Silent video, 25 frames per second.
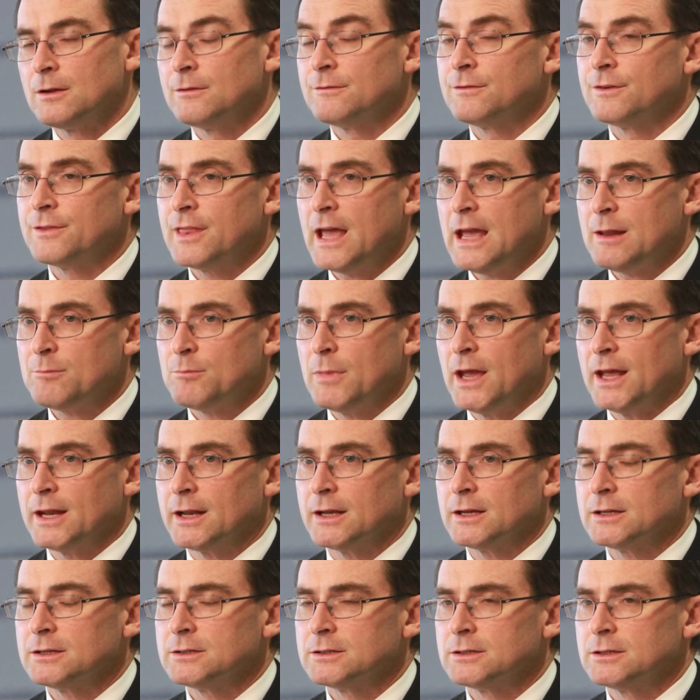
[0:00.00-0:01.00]
For that
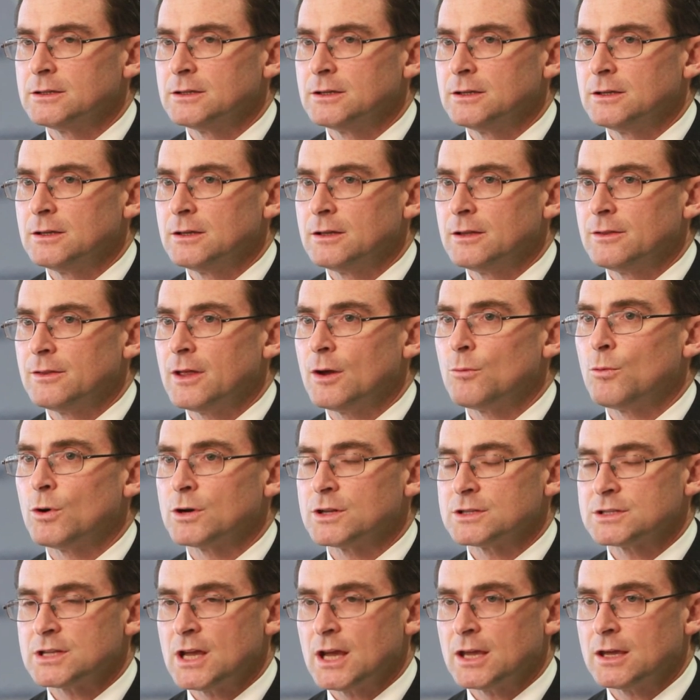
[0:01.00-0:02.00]
matter, they
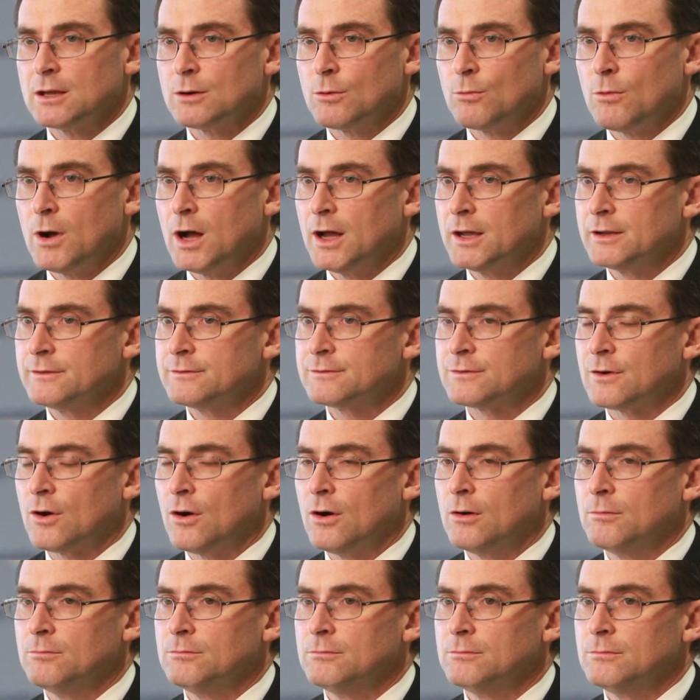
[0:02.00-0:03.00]
want to take it away
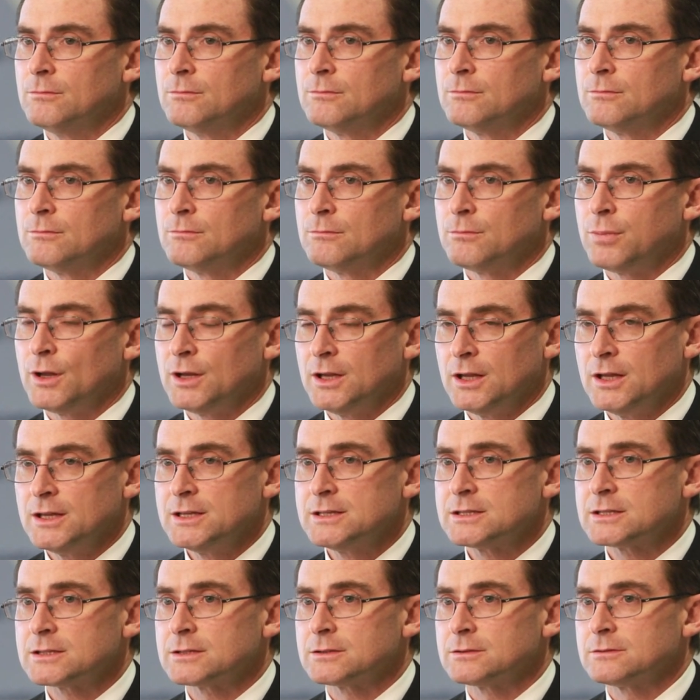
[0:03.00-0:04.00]
from
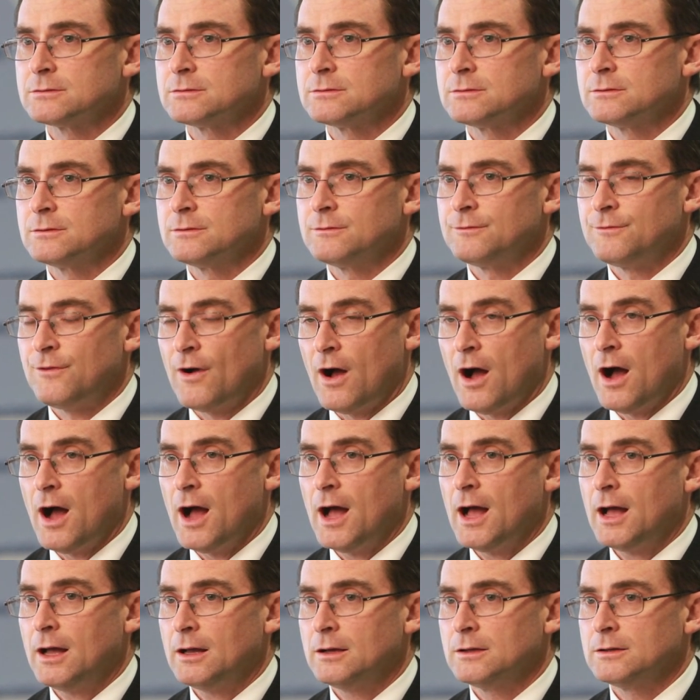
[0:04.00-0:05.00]
police,
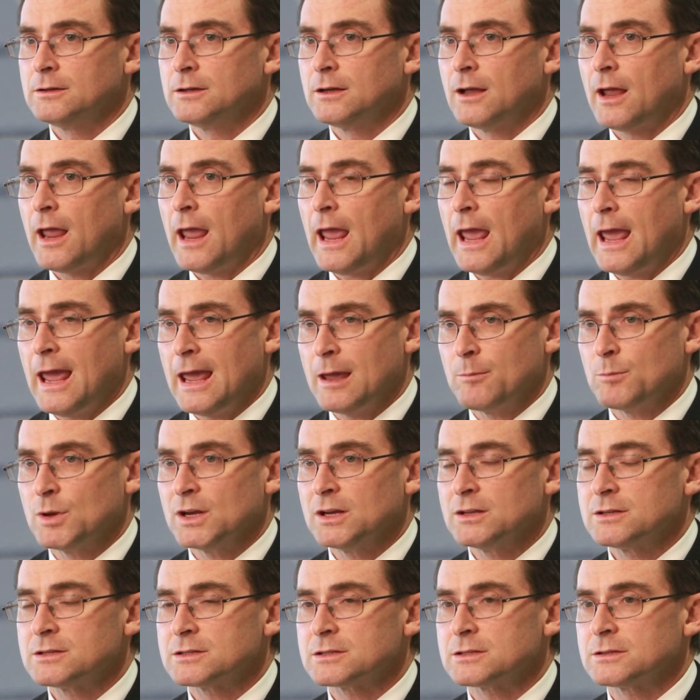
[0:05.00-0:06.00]
fire,
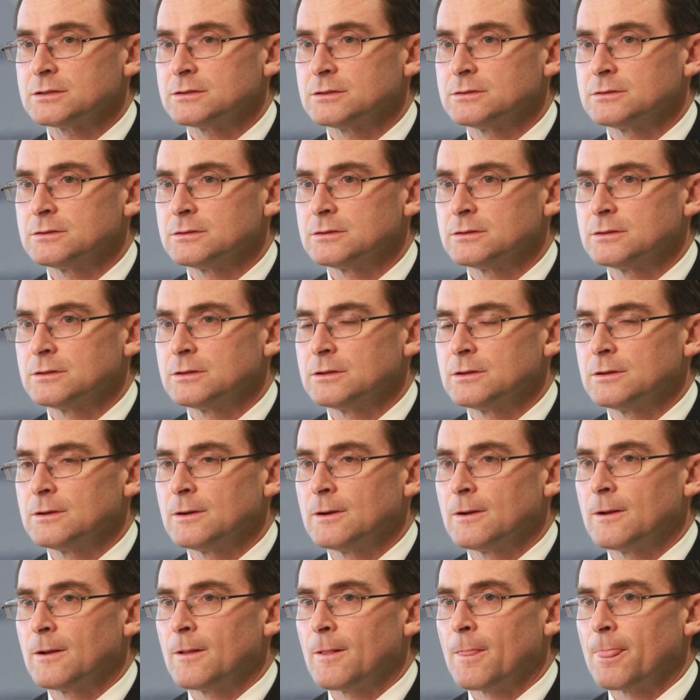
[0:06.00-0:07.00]
ambulance,
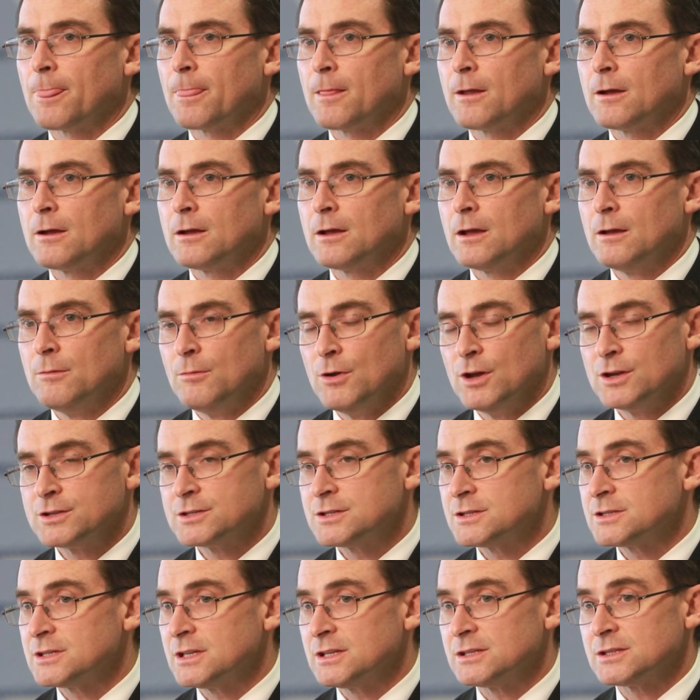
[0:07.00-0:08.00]

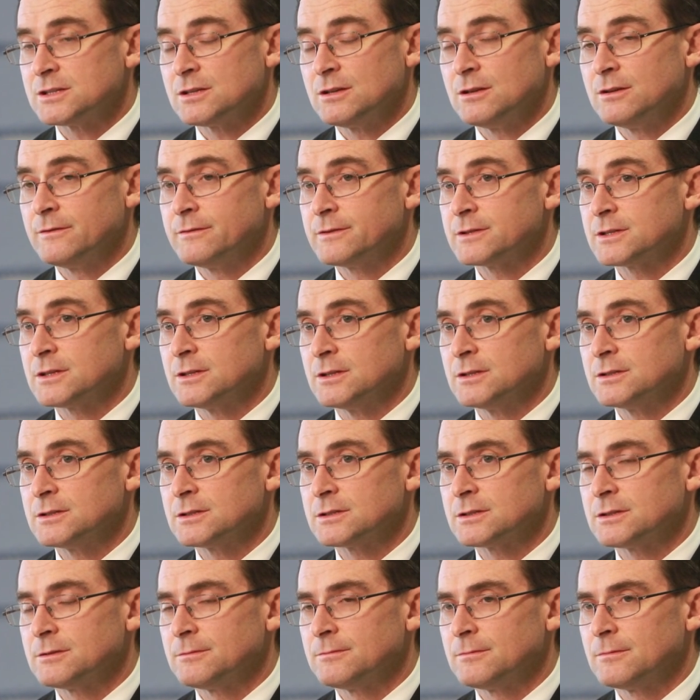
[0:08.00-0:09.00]
emergency
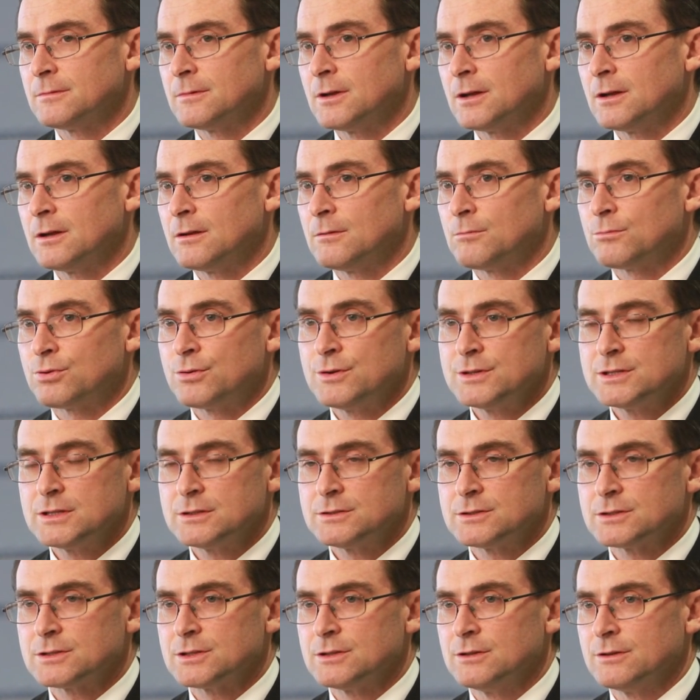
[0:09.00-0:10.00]
services,
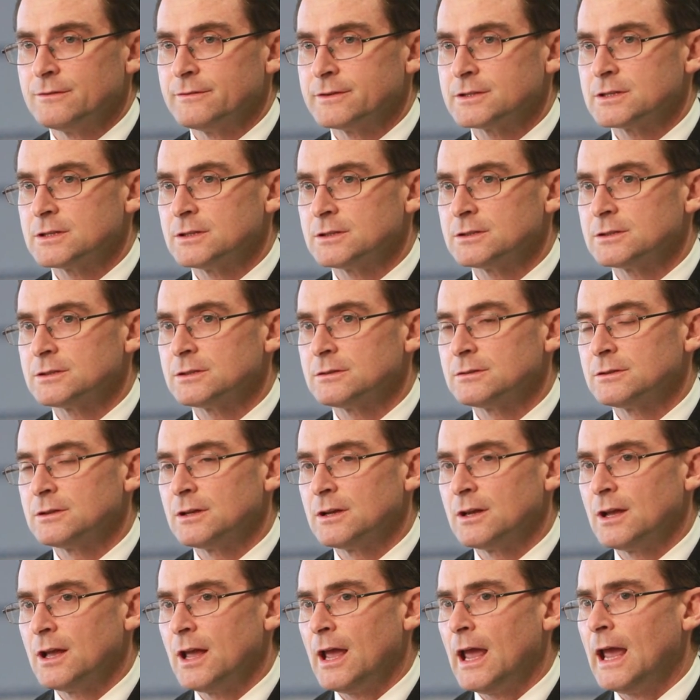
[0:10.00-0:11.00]
prison services,
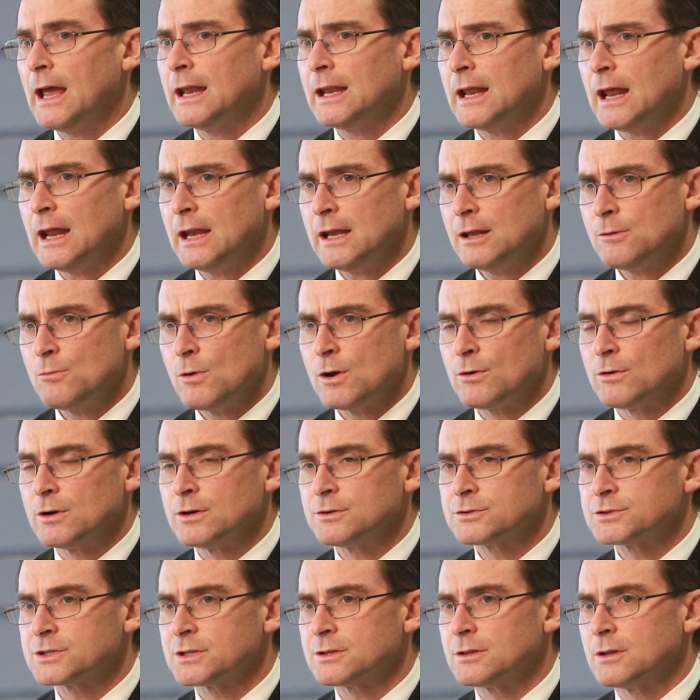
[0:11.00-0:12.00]
and anywhere
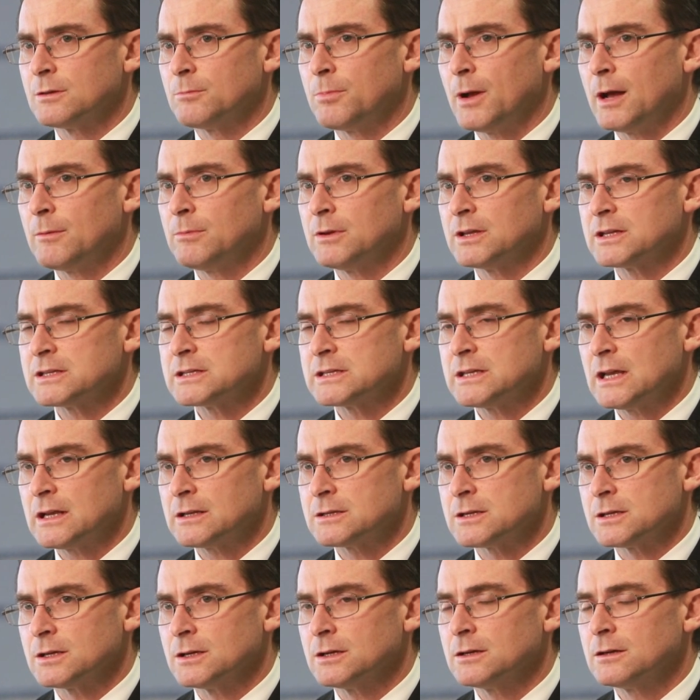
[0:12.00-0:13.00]
else in the public
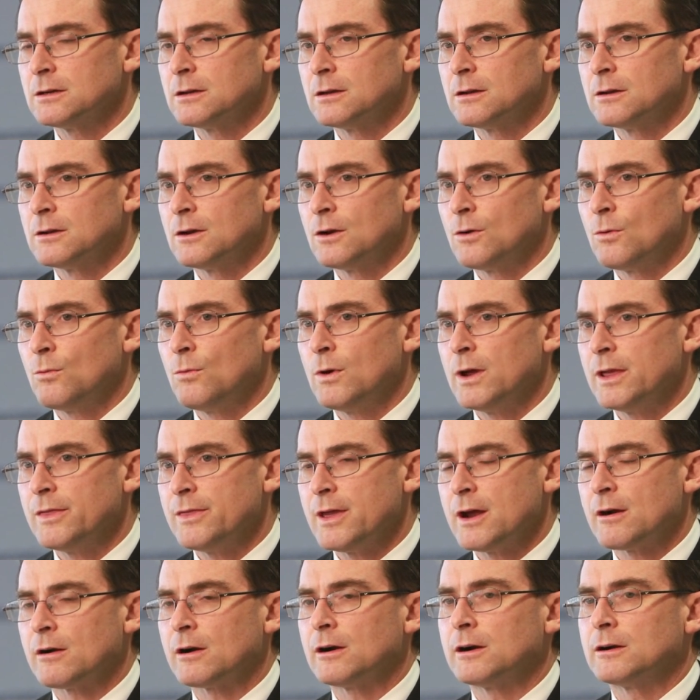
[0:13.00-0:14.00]
sector where
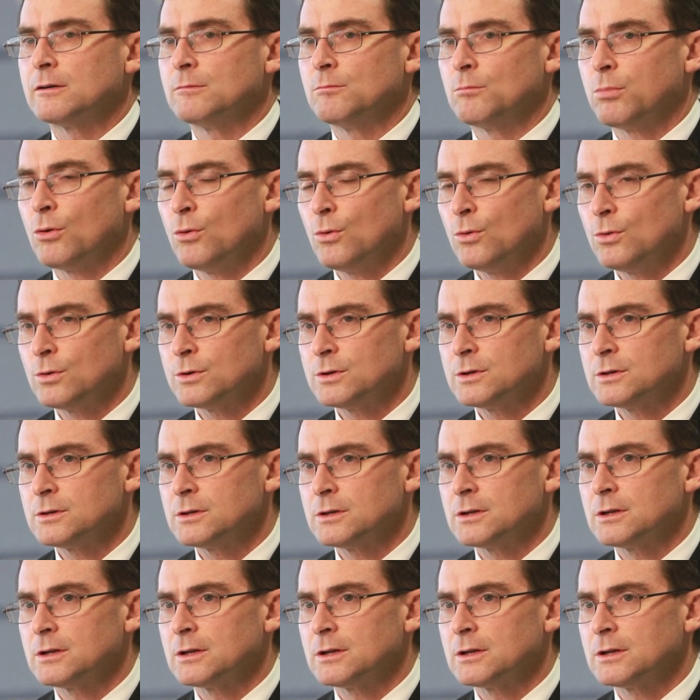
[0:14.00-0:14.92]
there are important